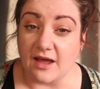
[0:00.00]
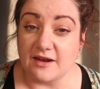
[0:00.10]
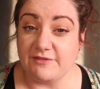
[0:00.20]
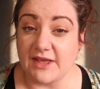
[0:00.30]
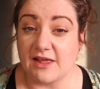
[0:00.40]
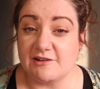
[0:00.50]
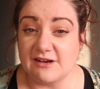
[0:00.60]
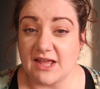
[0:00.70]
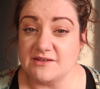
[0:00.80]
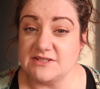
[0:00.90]
And if you're
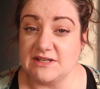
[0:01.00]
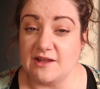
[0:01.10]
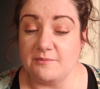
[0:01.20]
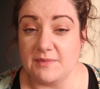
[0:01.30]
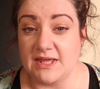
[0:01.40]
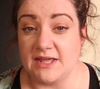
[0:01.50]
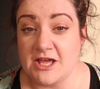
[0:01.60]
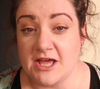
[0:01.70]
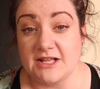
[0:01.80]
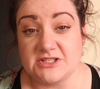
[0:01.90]
calorie counting like me,